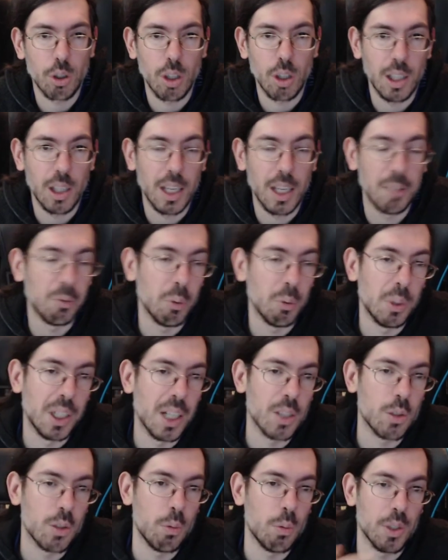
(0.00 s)
everyone
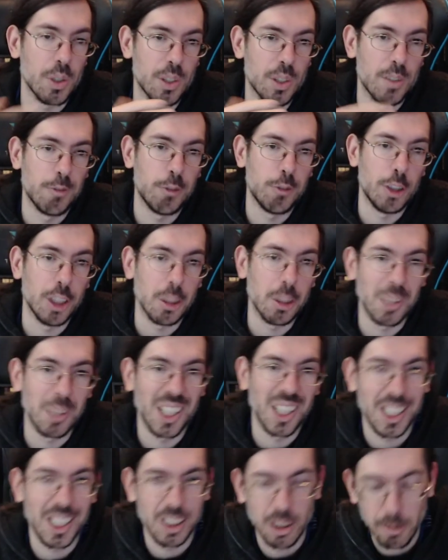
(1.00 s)
else who was falling
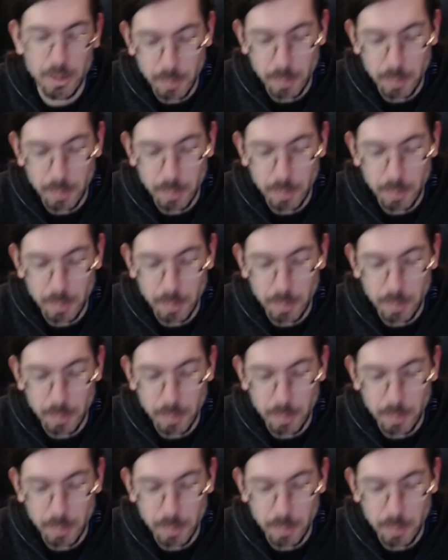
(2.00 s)
behind.